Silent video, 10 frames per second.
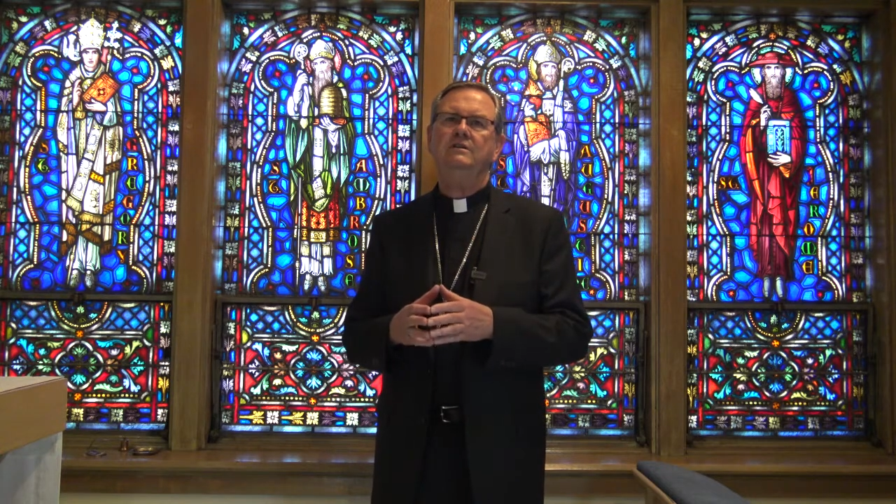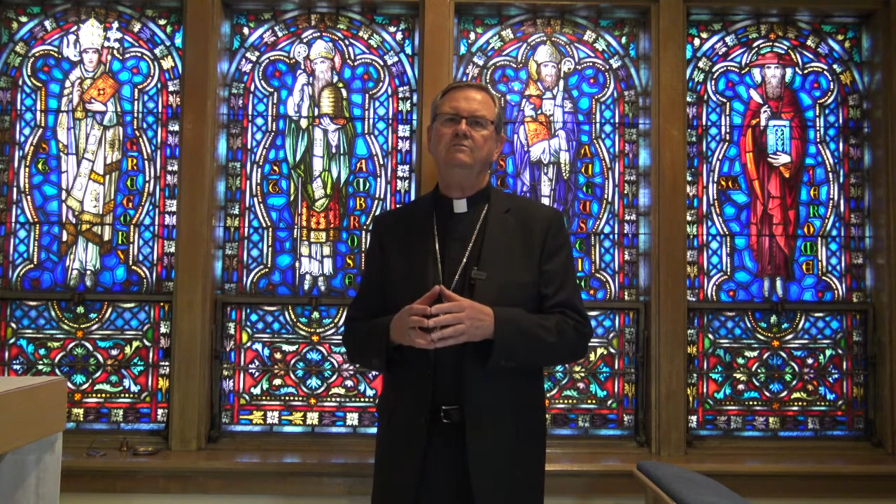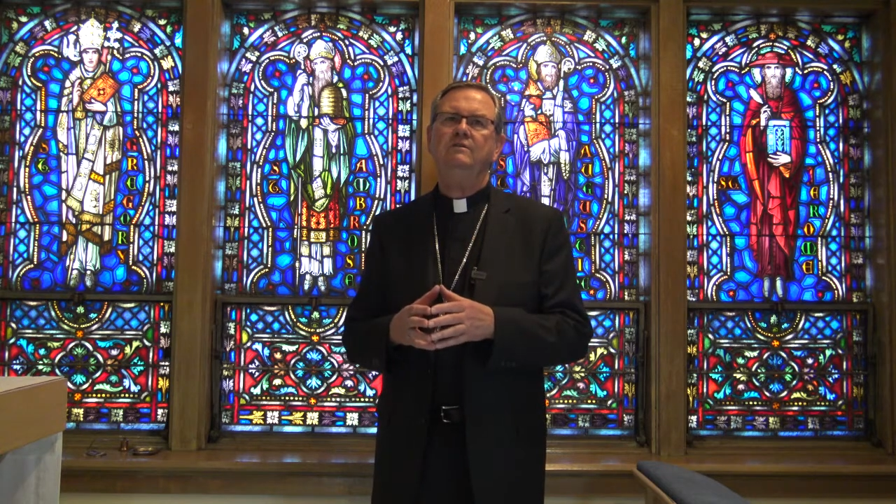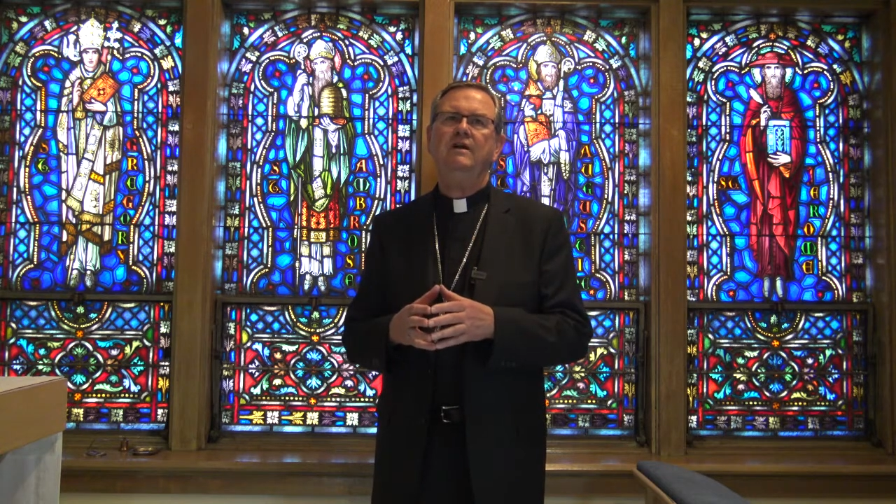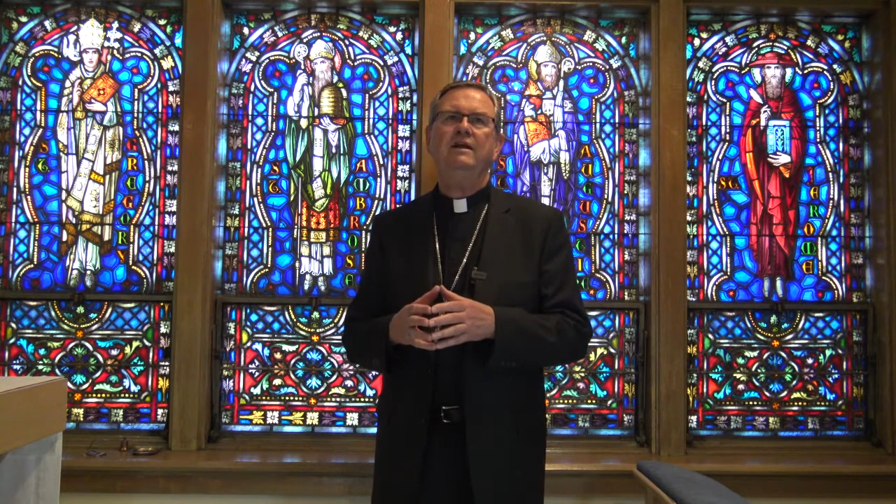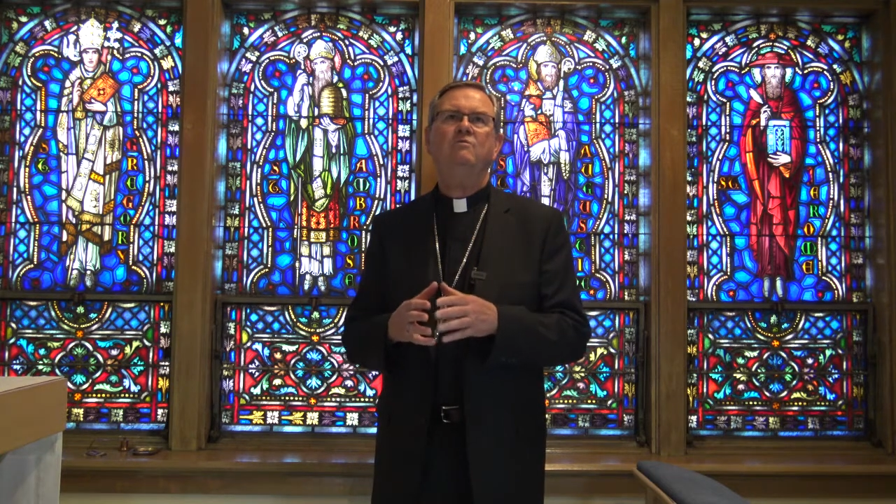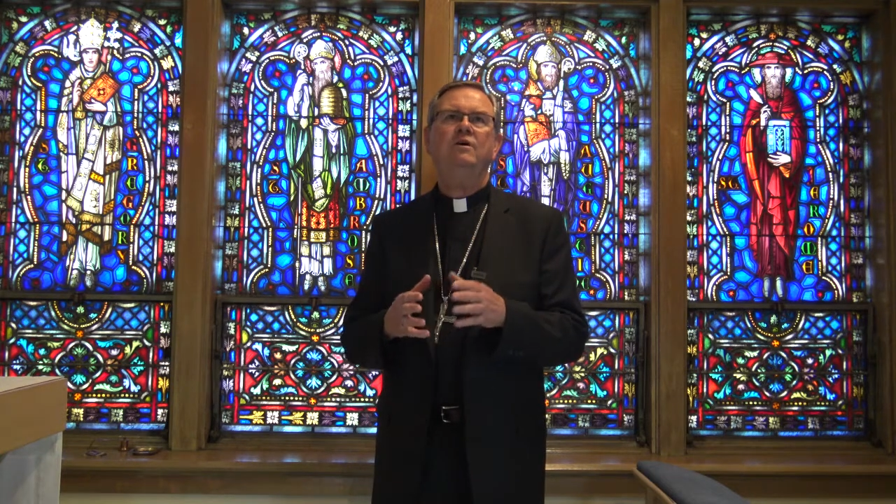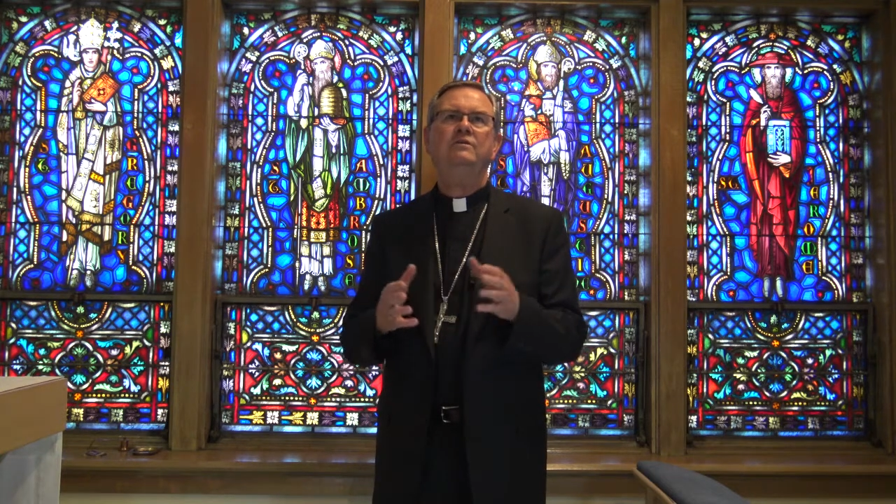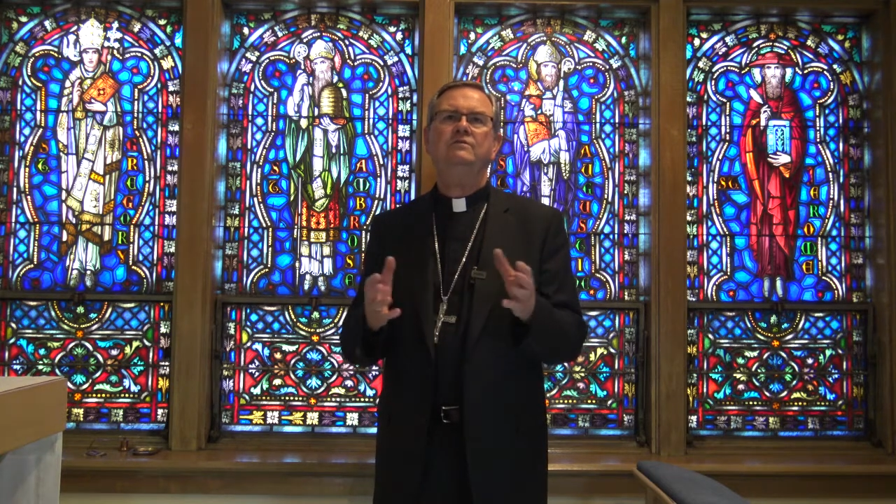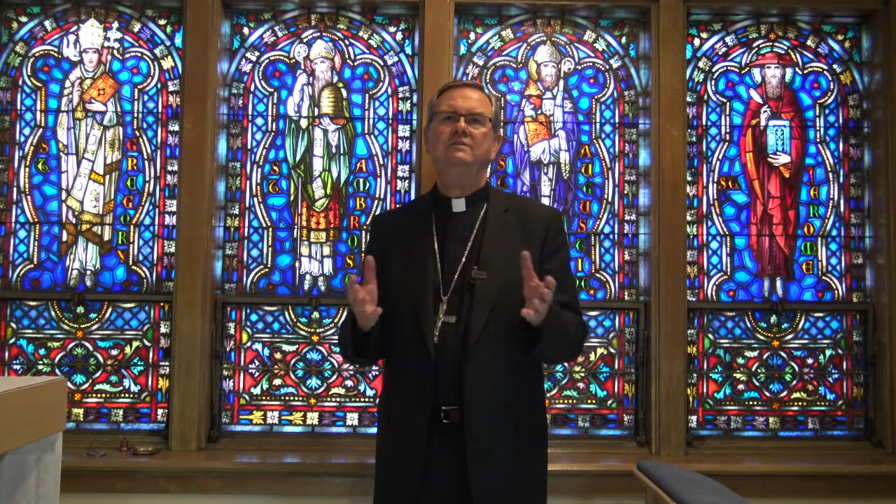we've had a
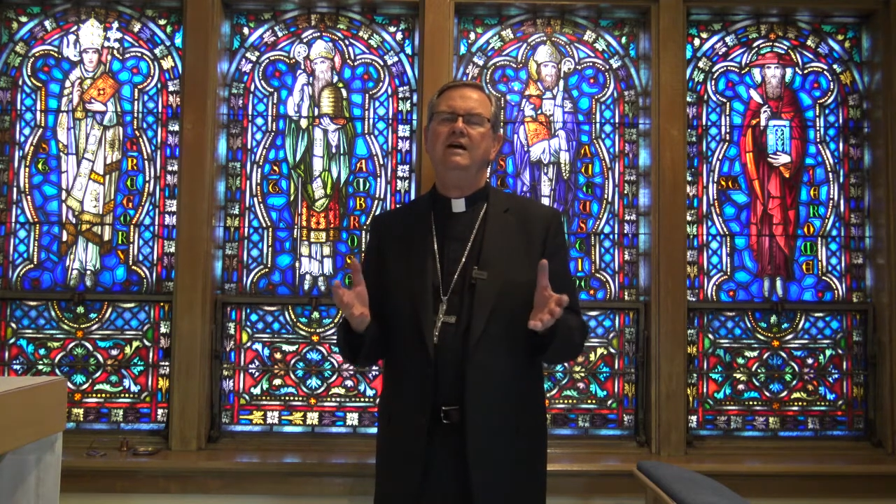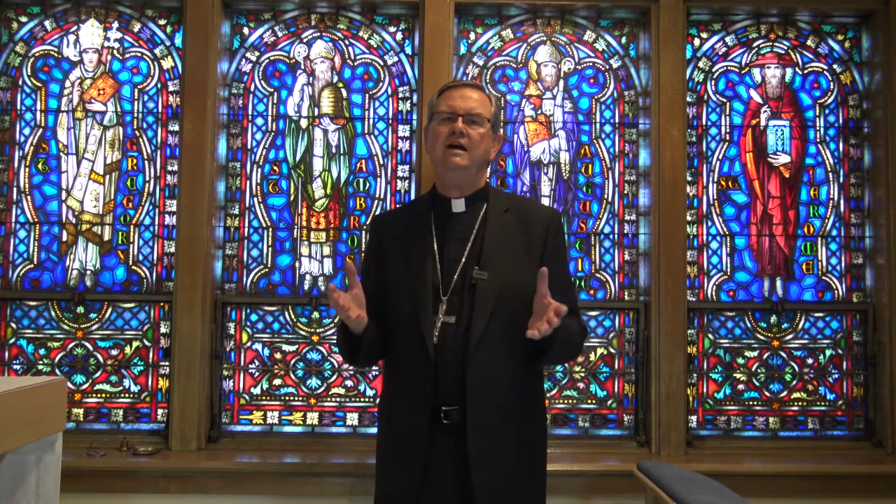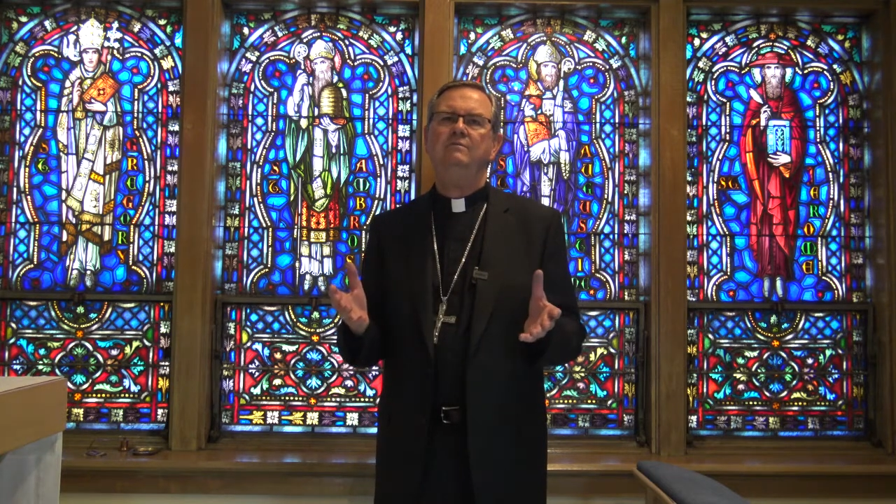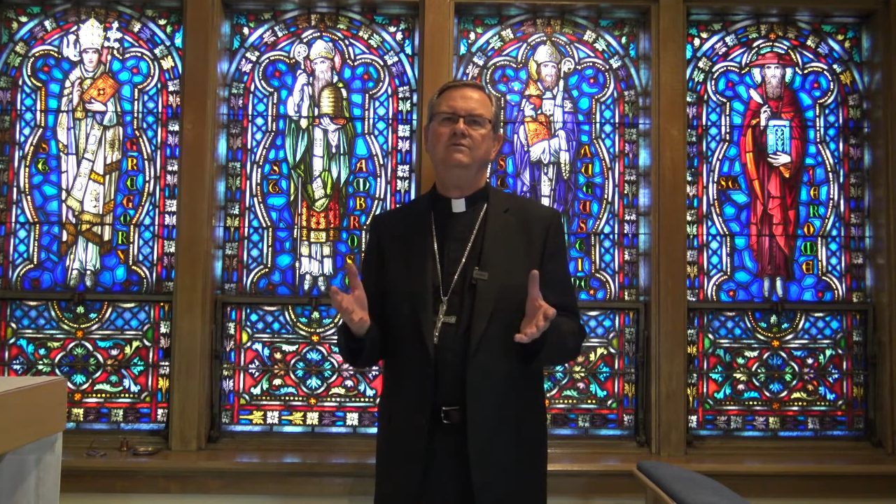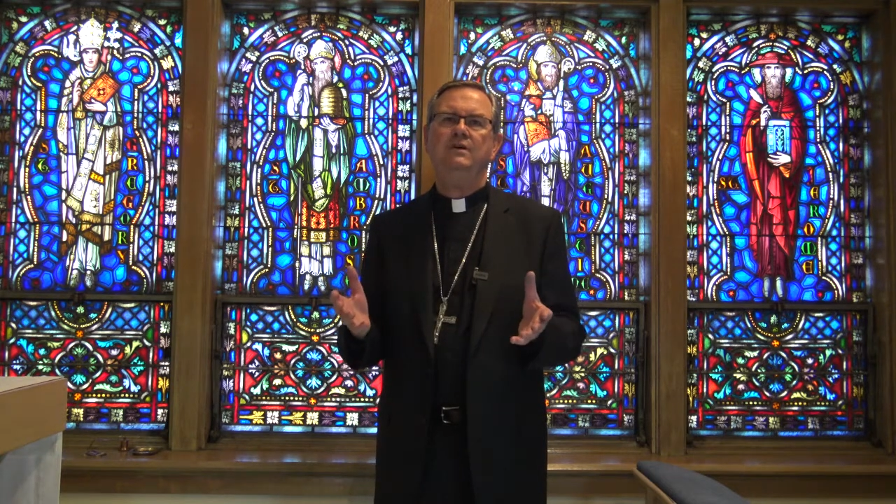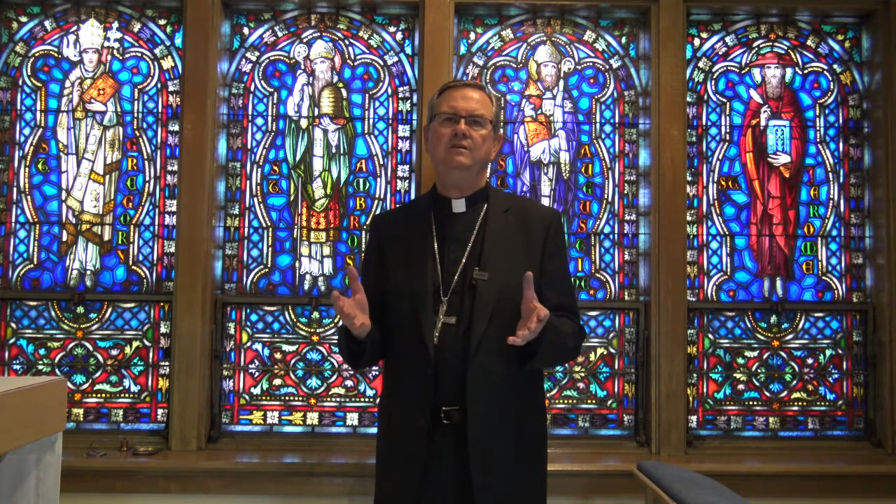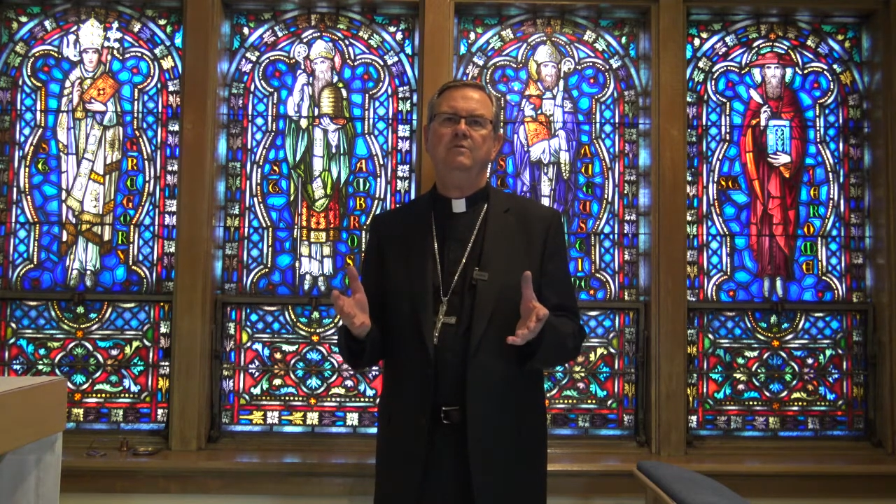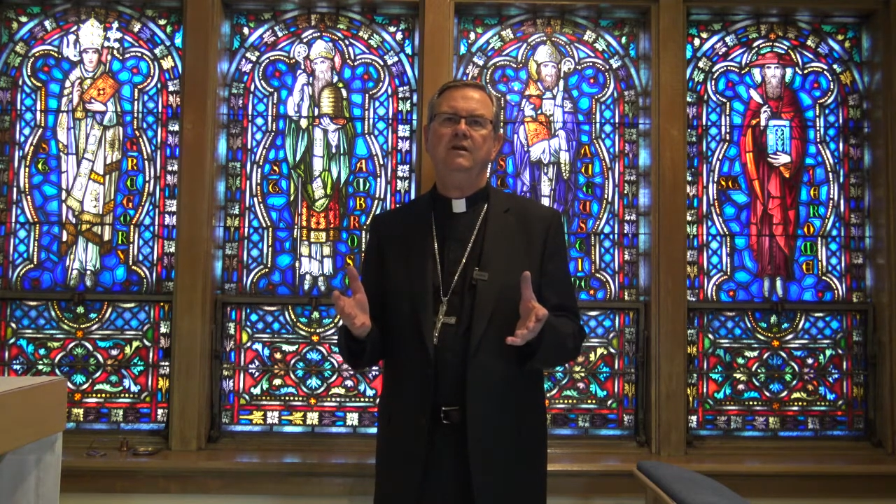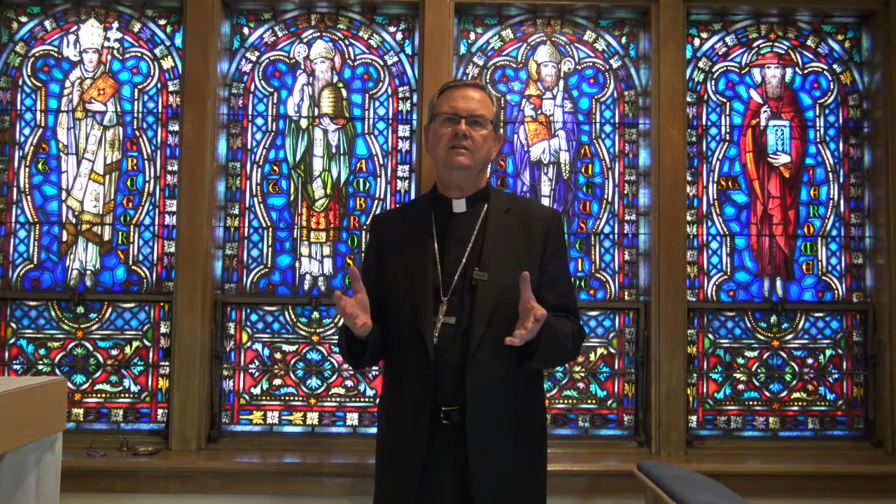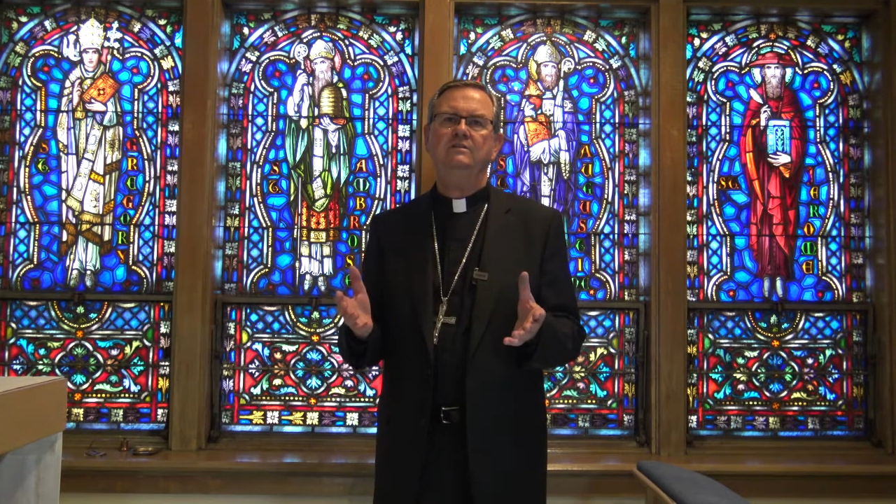wonderful time celebrating